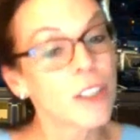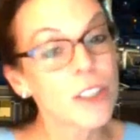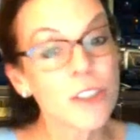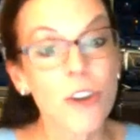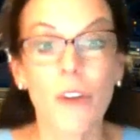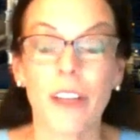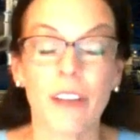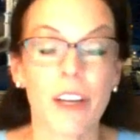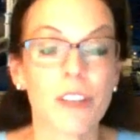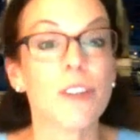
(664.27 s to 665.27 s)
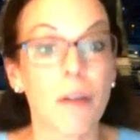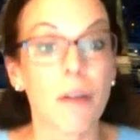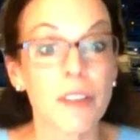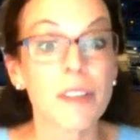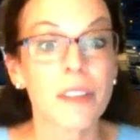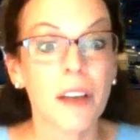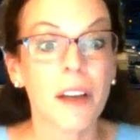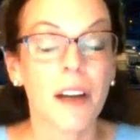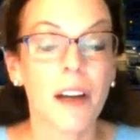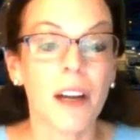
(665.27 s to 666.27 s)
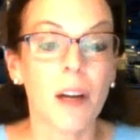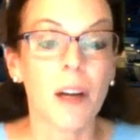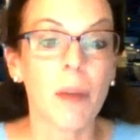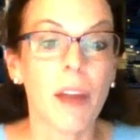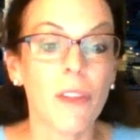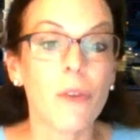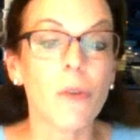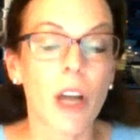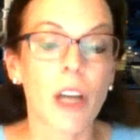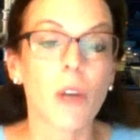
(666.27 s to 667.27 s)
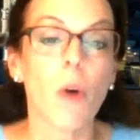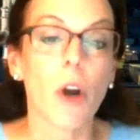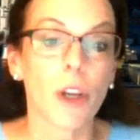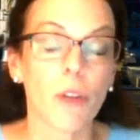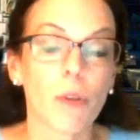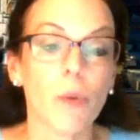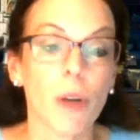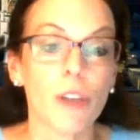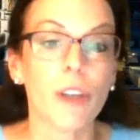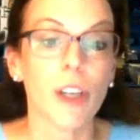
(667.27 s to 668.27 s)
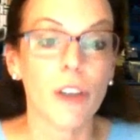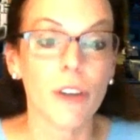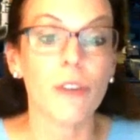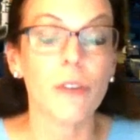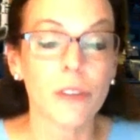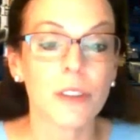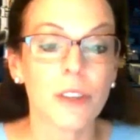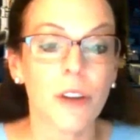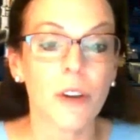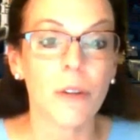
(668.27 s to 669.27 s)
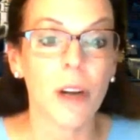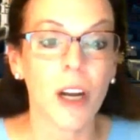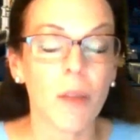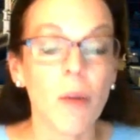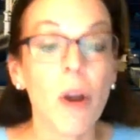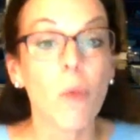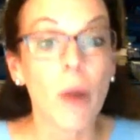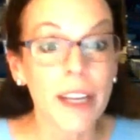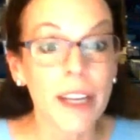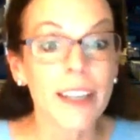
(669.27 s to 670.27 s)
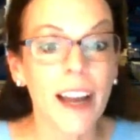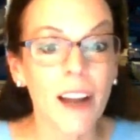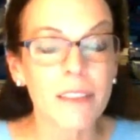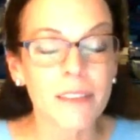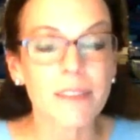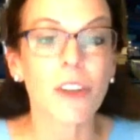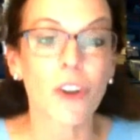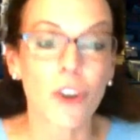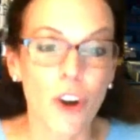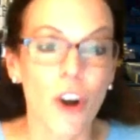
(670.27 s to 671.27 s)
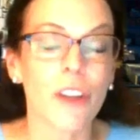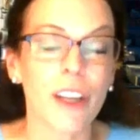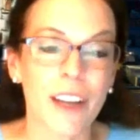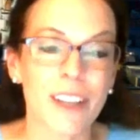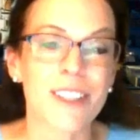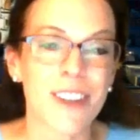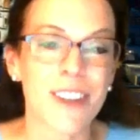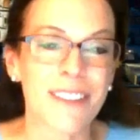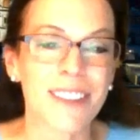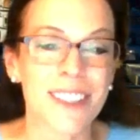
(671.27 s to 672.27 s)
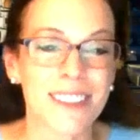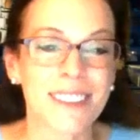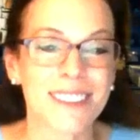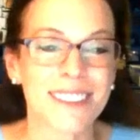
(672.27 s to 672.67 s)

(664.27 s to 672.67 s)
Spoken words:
just call the elections office, and they'll kind of walk you through what you can do. So when in doubt, call the elections office.